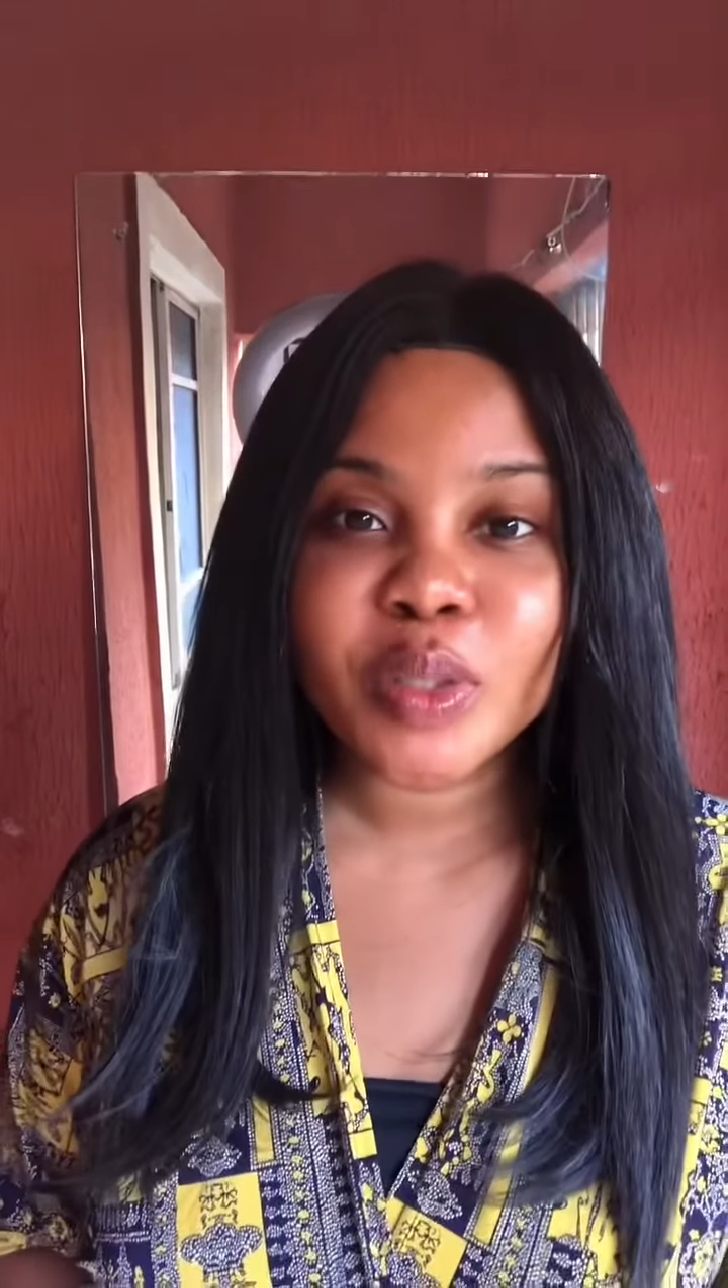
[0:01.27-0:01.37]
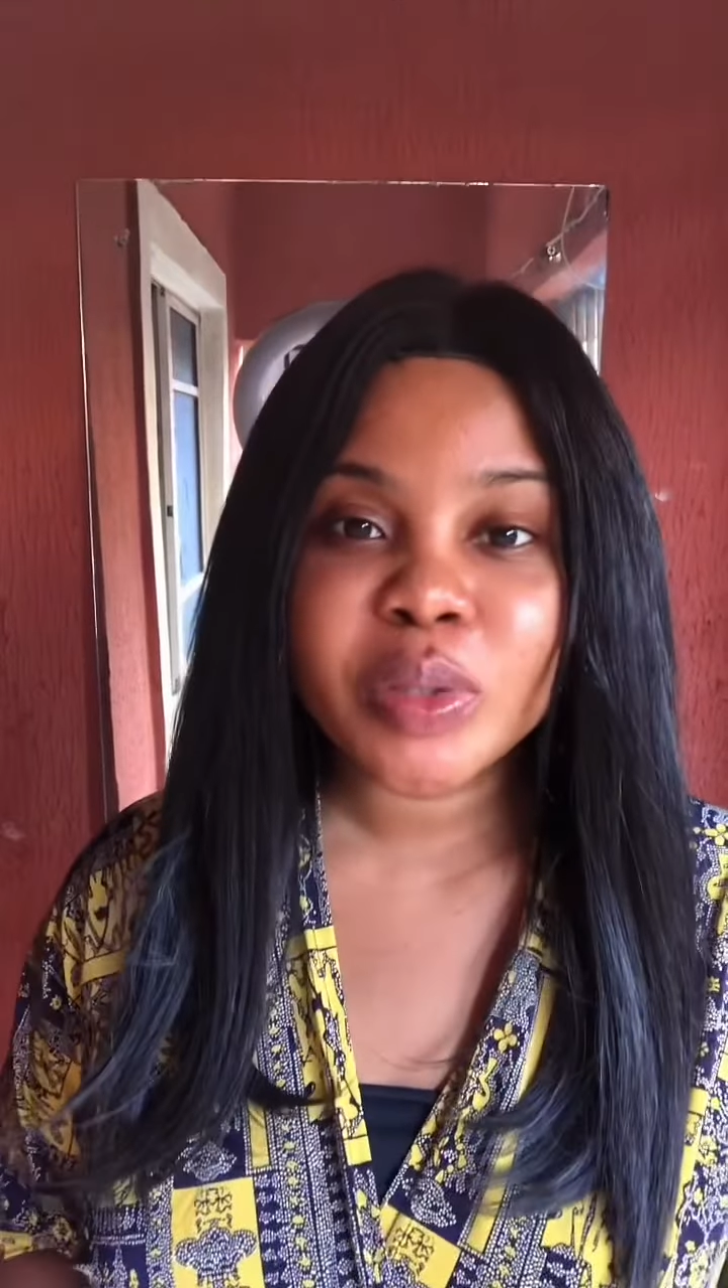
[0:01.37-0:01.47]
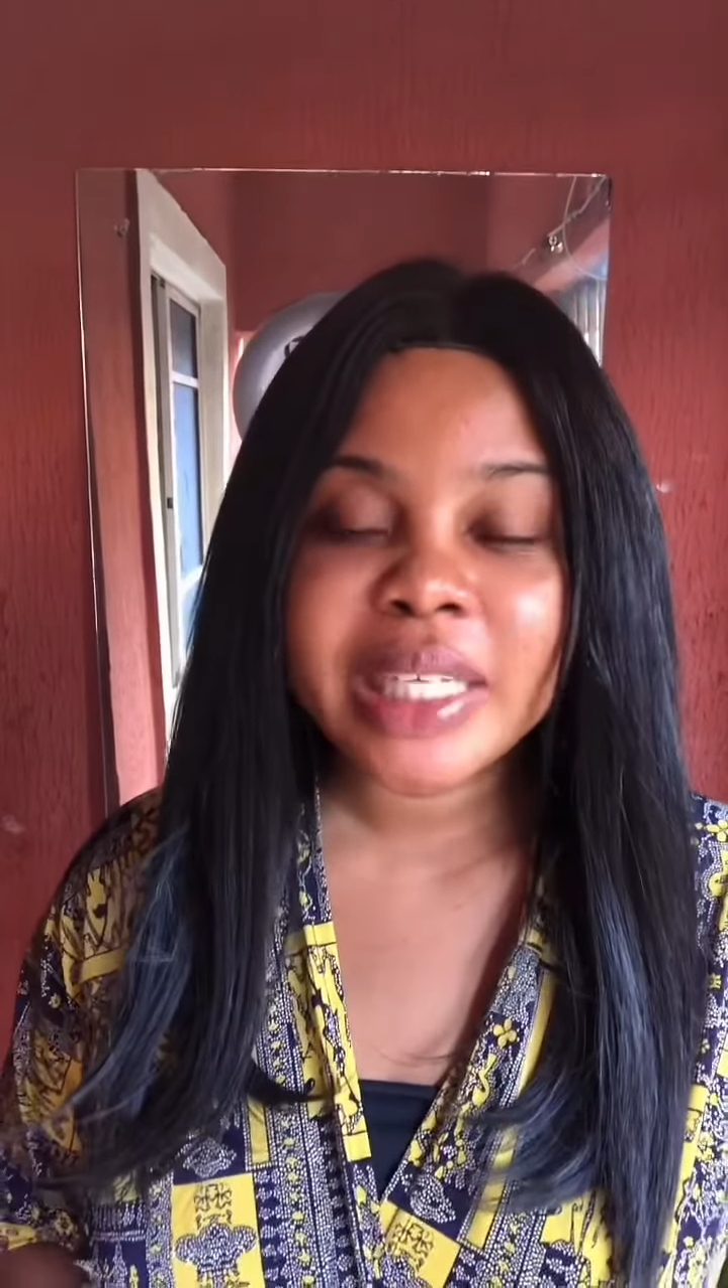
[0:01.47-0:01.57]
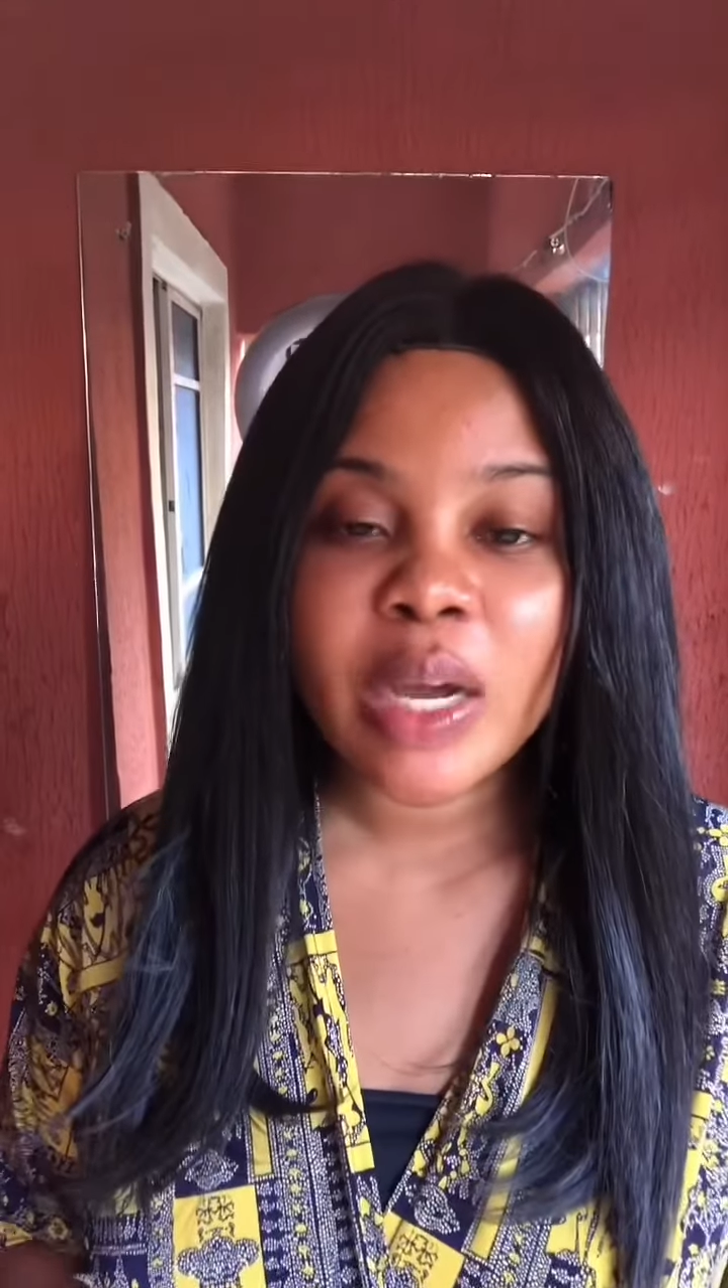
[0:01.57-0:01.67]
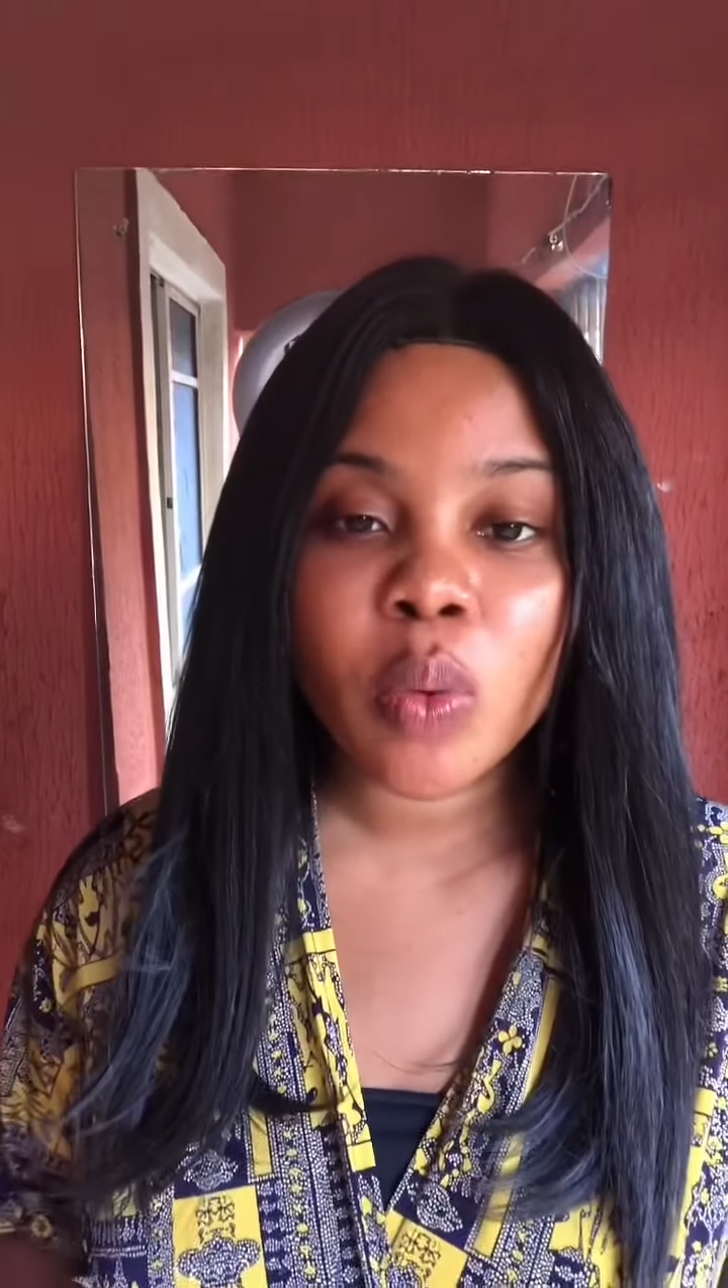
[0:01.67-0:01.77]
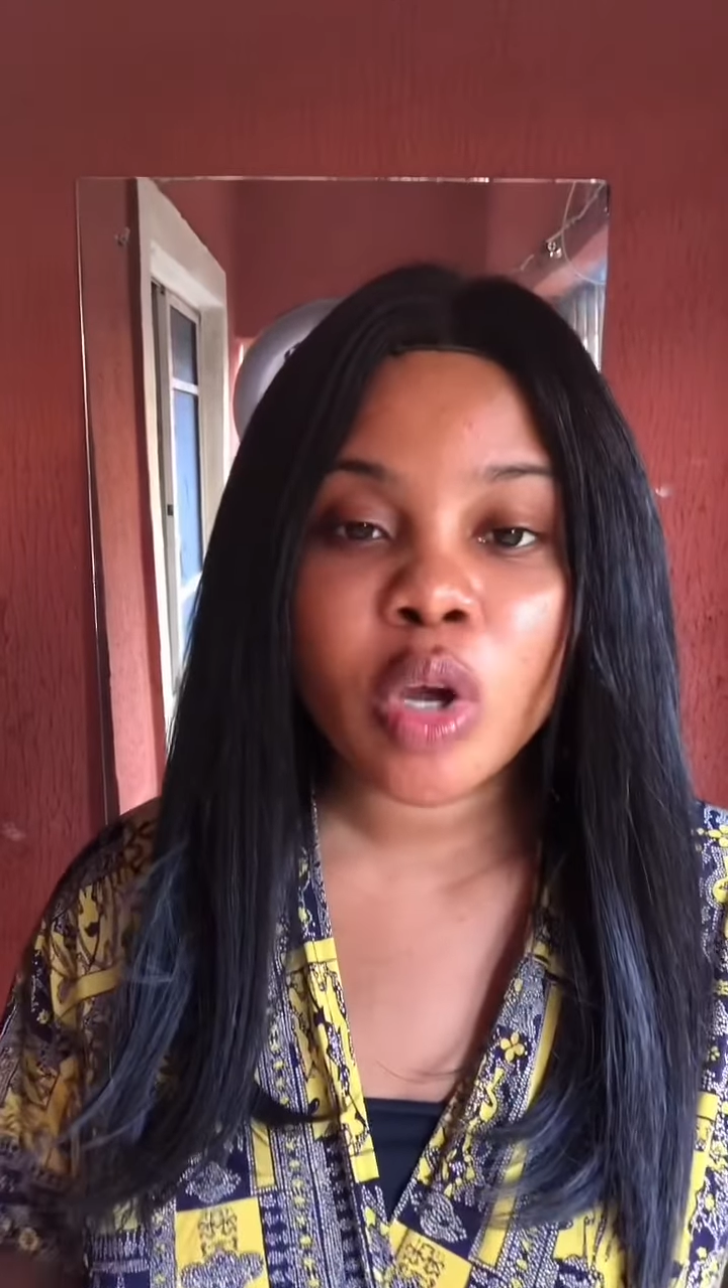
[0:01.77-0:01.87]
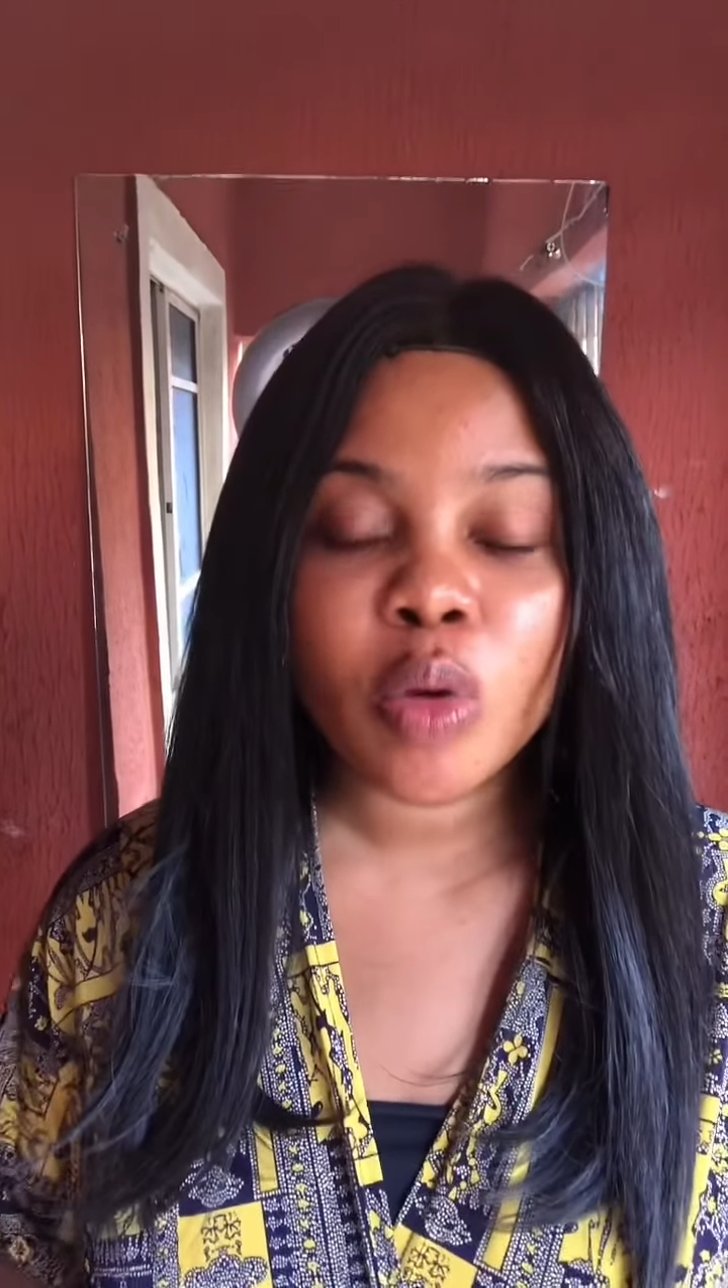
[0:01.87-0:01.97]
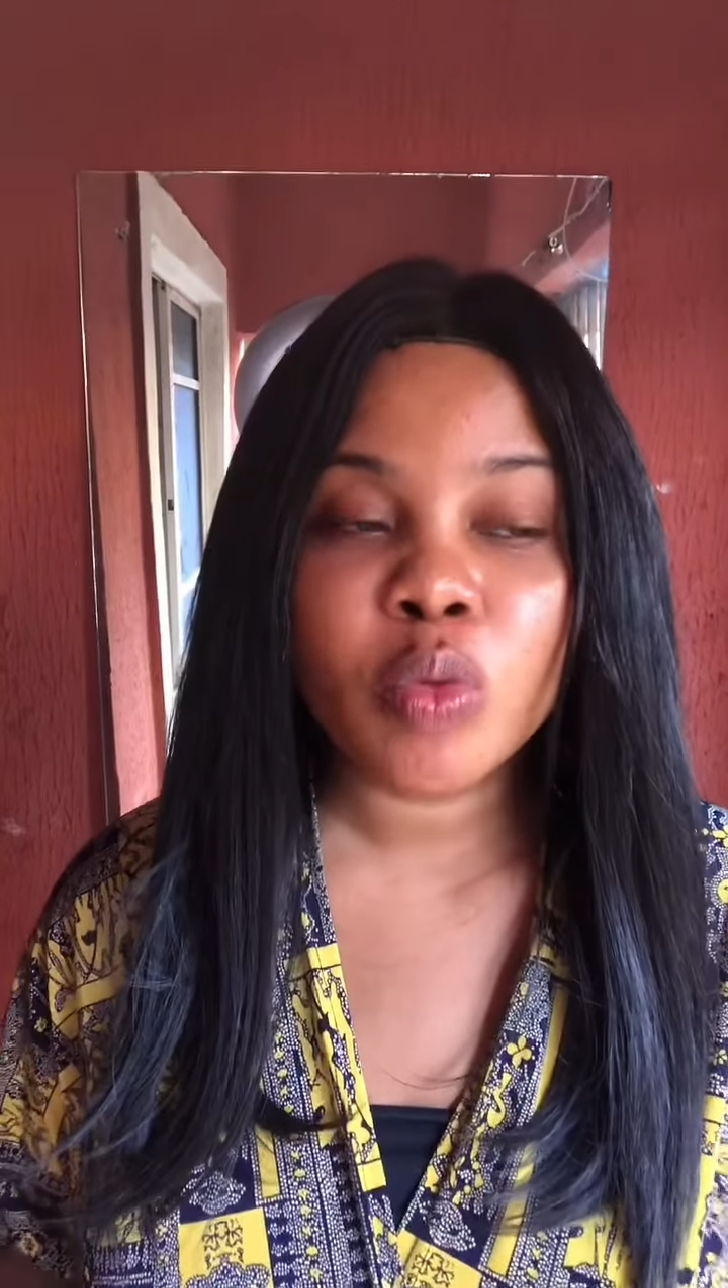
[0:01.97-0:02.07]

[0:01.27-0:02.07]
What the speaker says: Good day and welcome